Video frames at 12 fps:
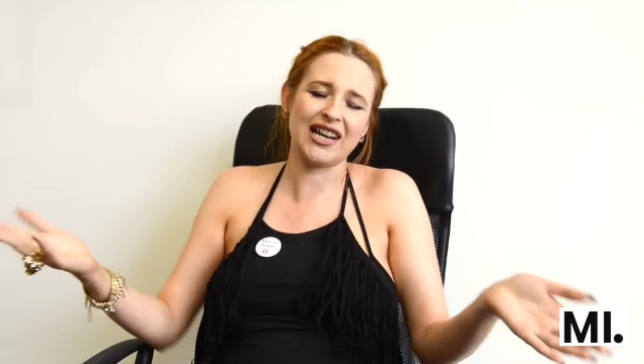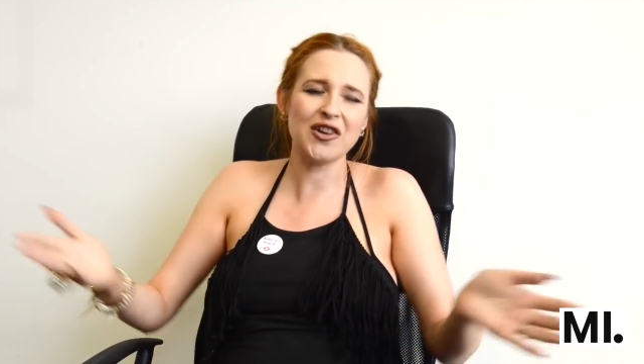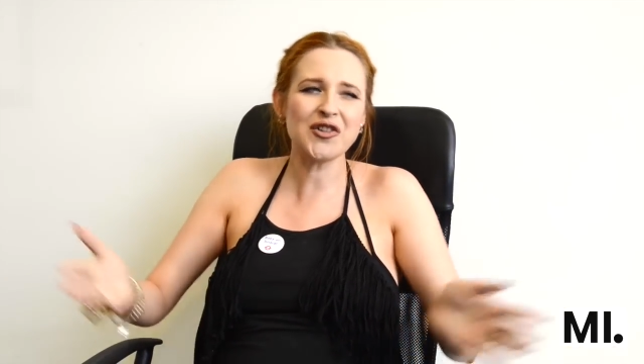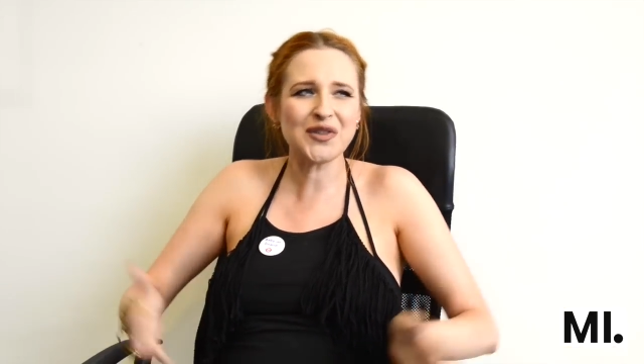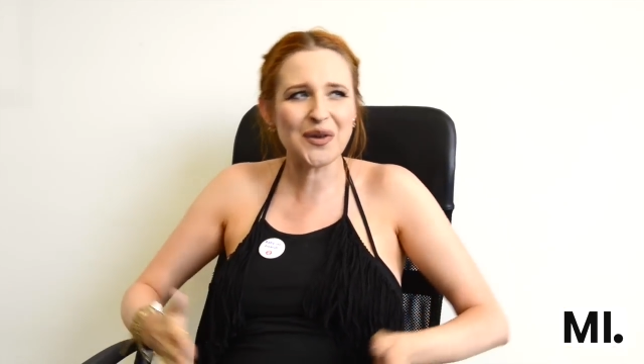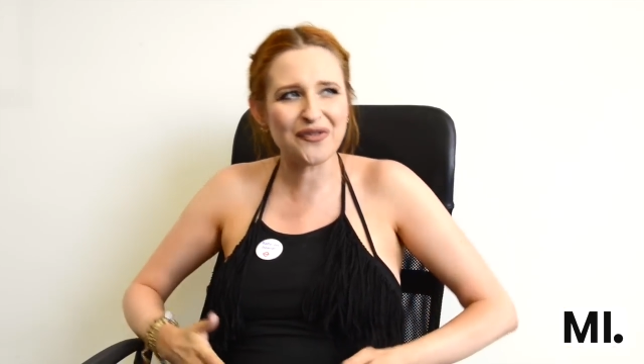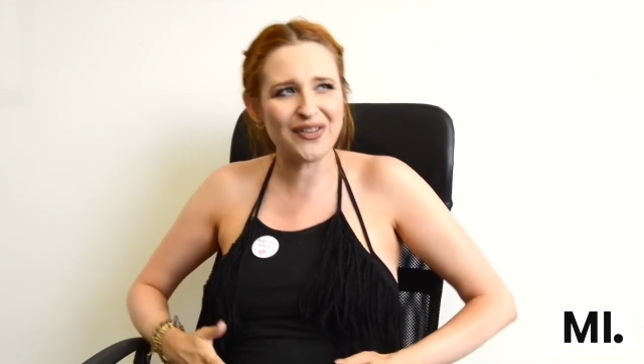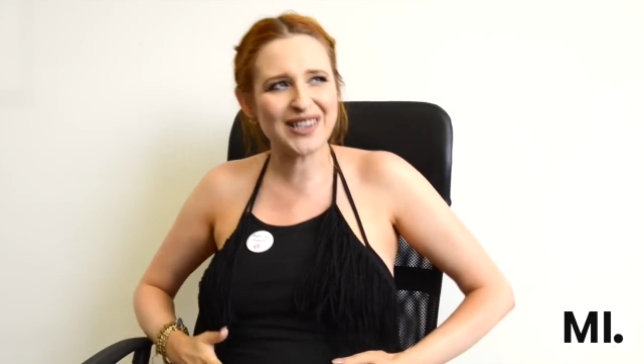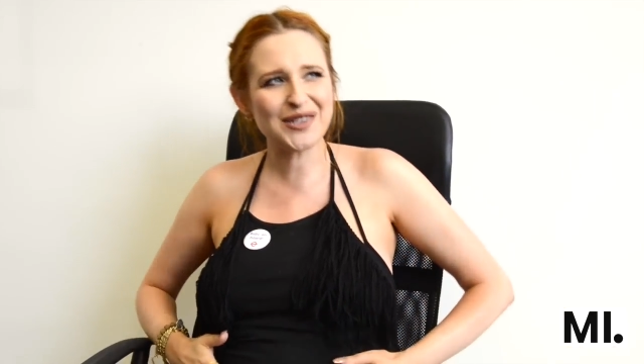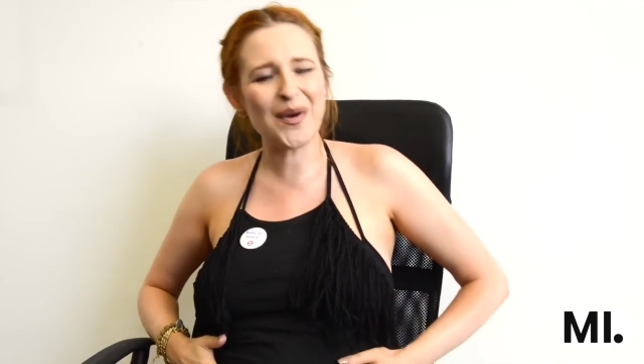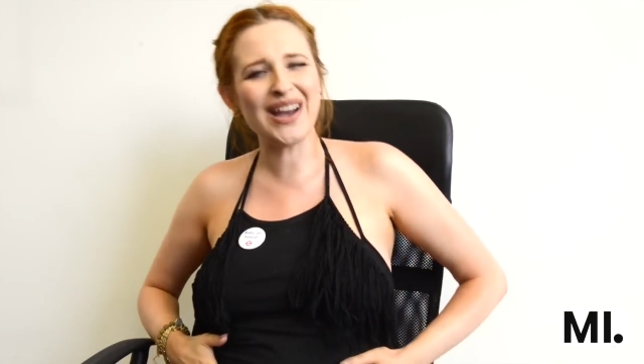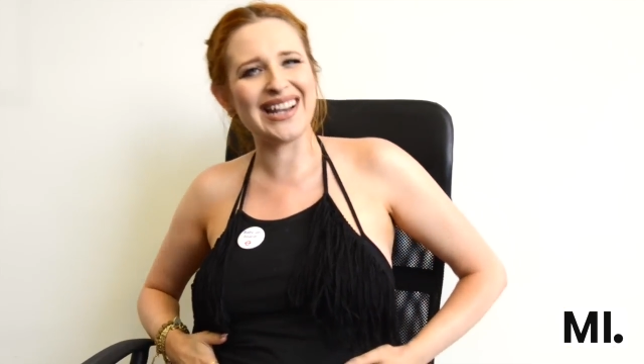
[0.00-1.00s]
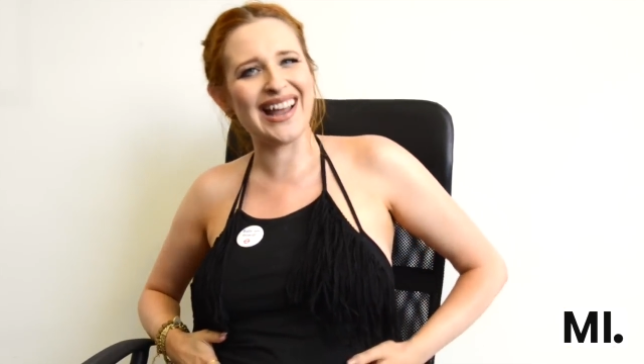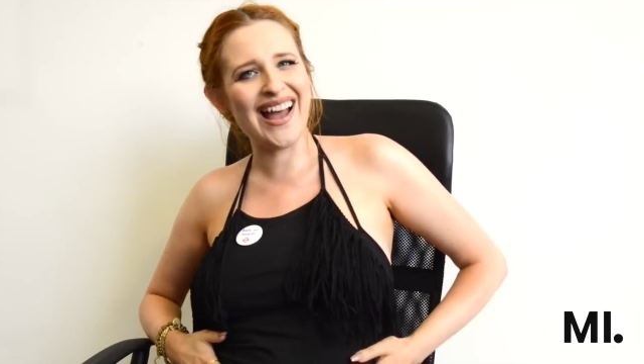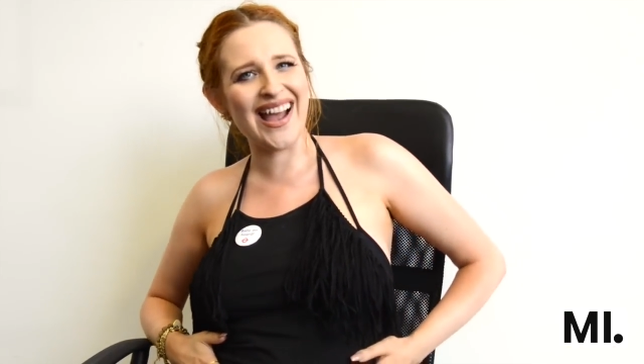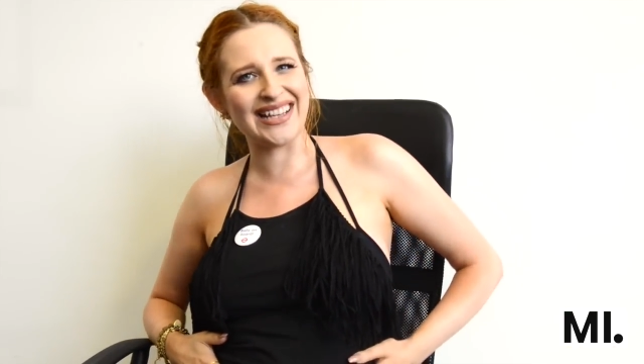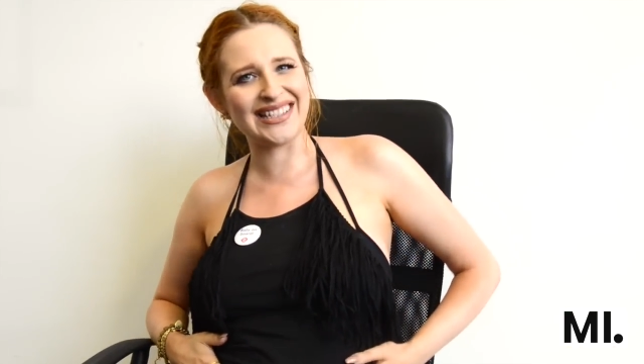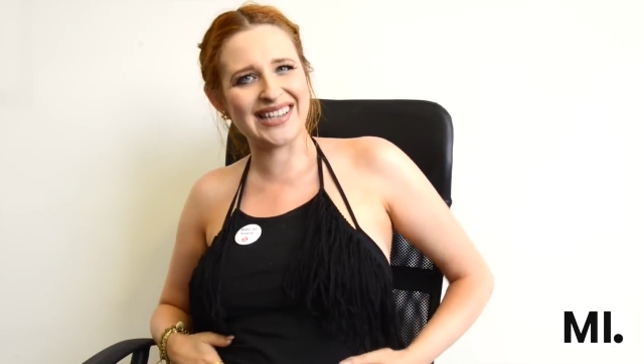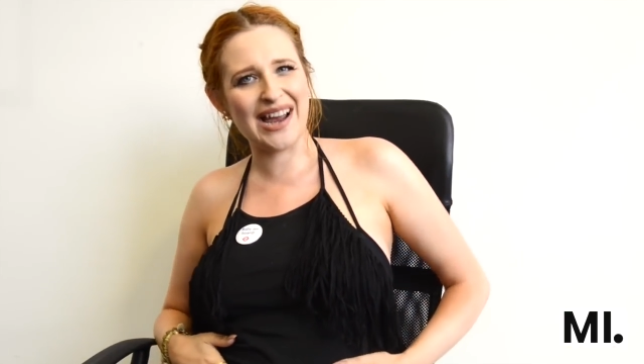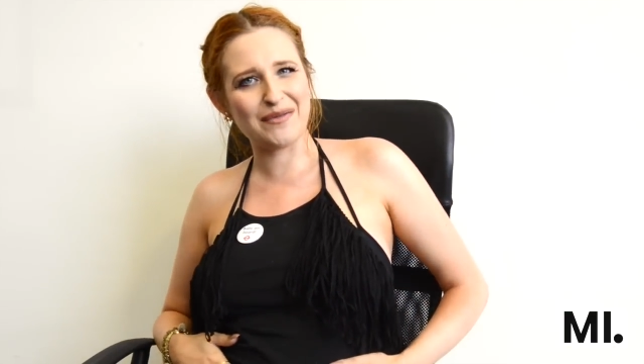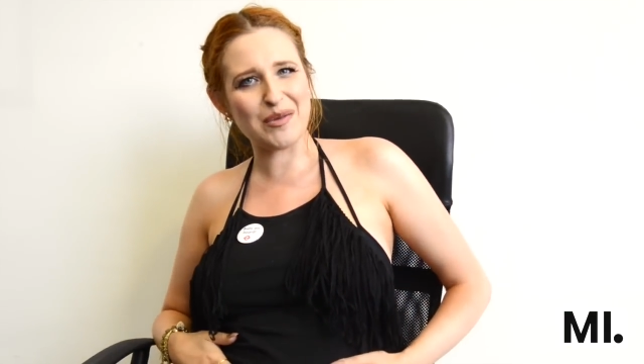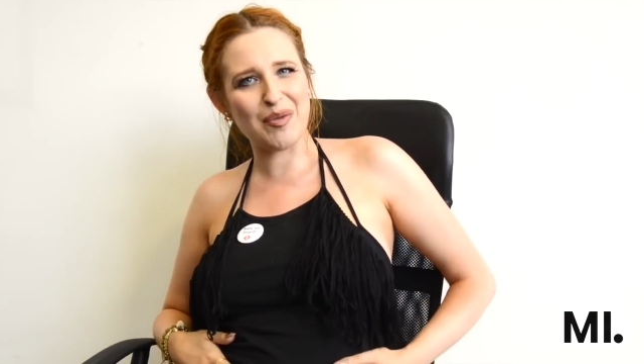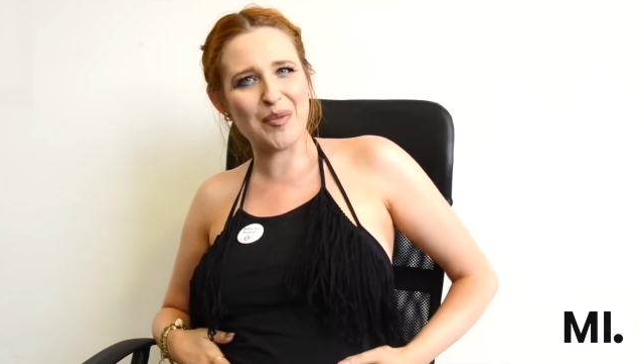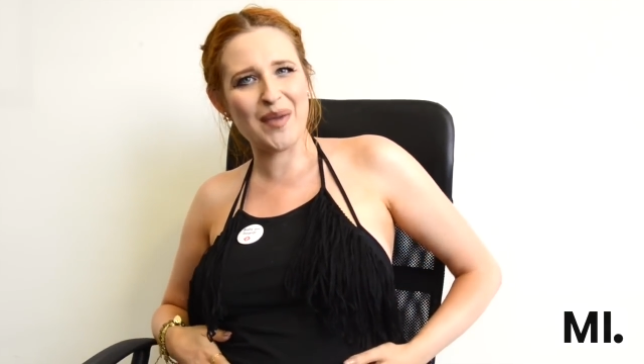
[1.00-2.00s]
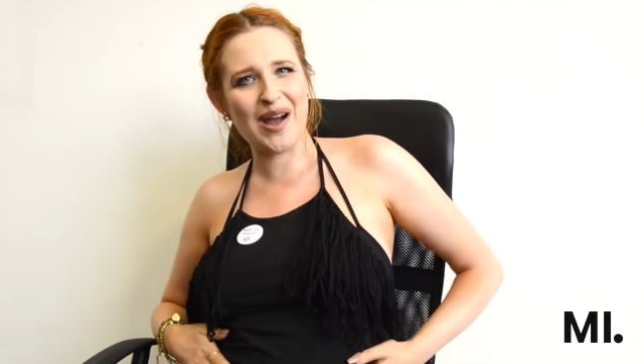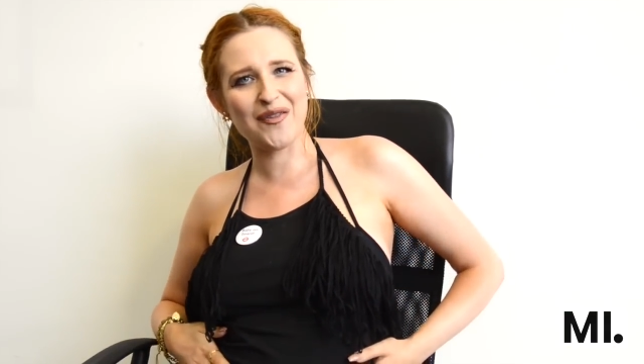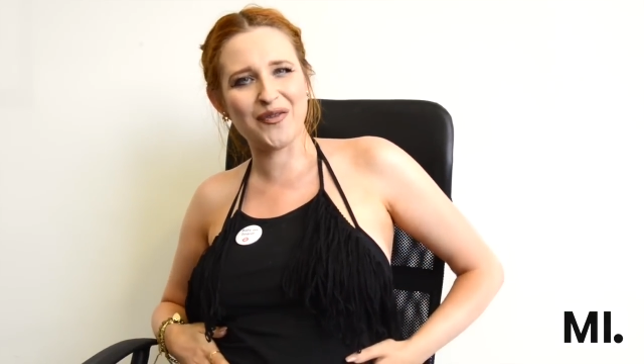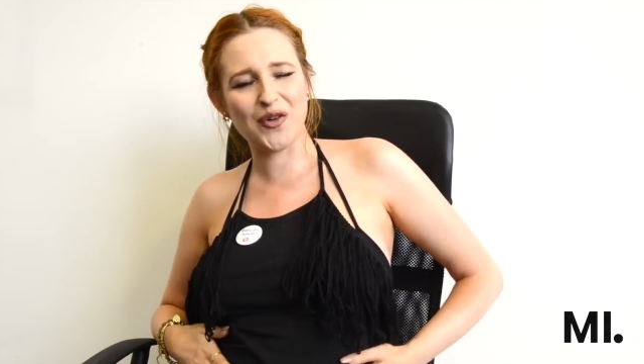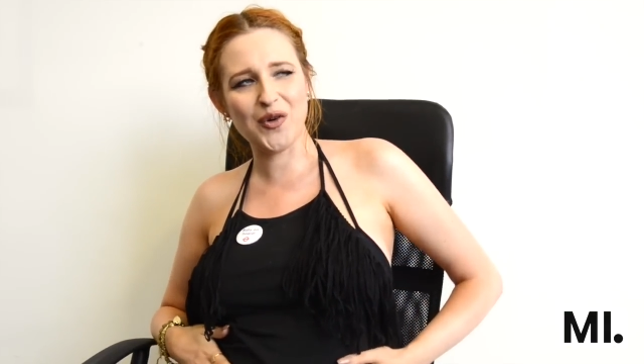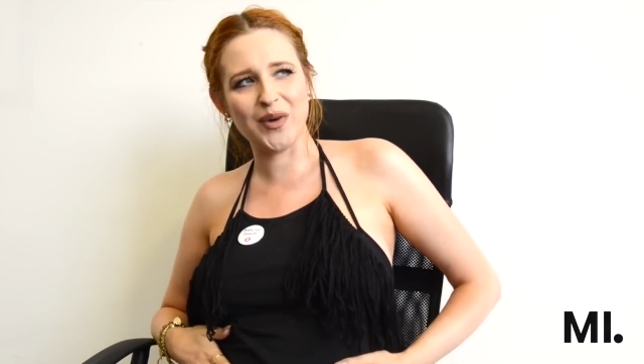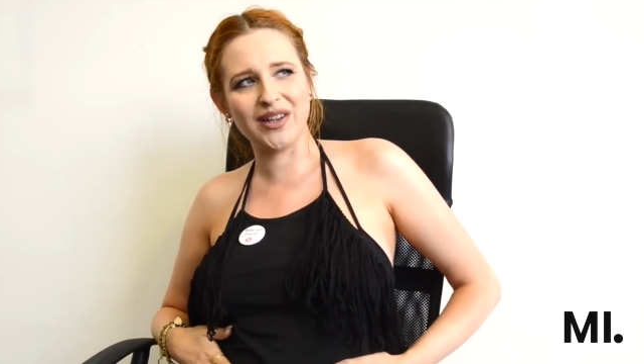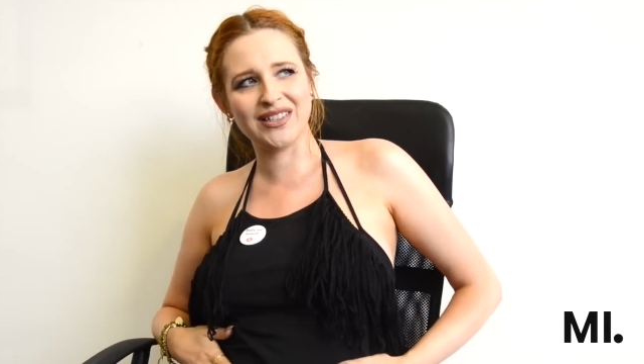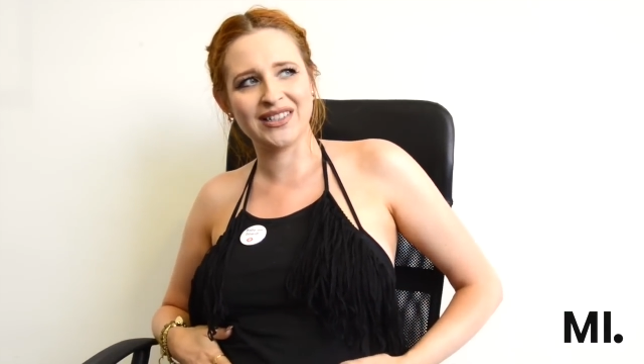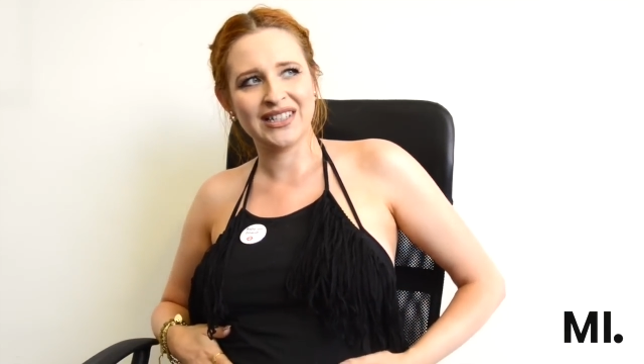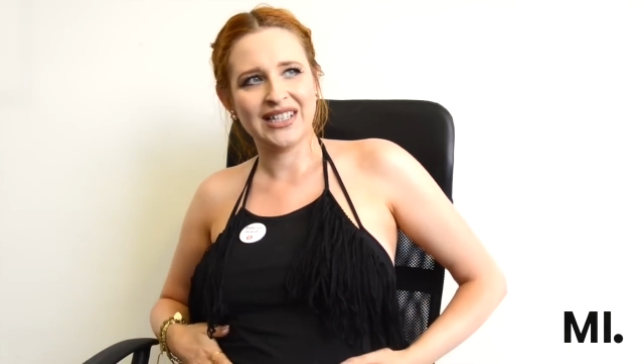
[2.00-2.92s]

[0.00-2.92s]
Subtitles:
and also it feels quite nice to have your bump out forward.